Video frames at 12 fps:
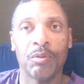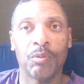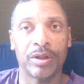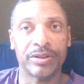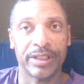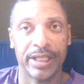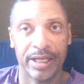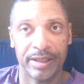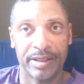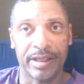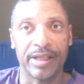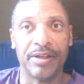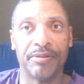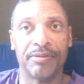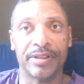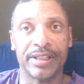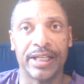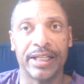Once again, thank you
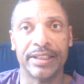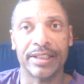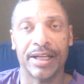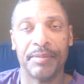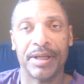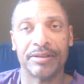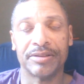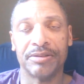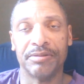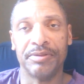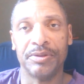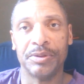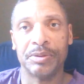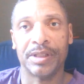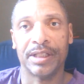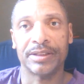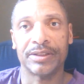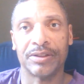for taking time out to
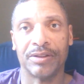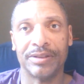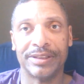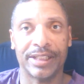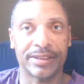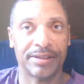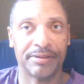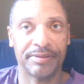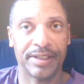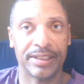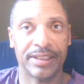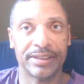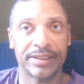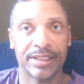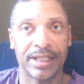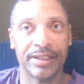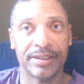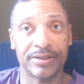view us on Tesla Fan
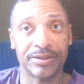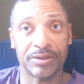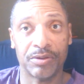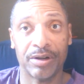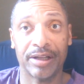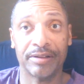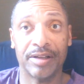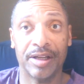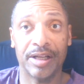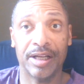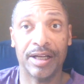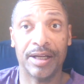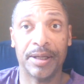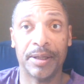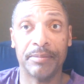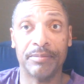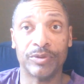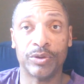Insight. This is Greg.
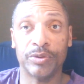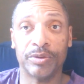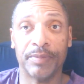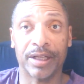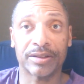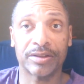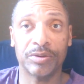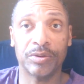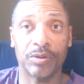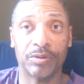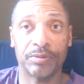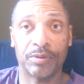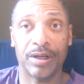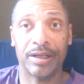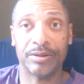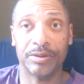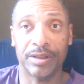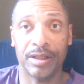Tschüss, gut, au
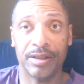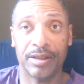revoir, tout à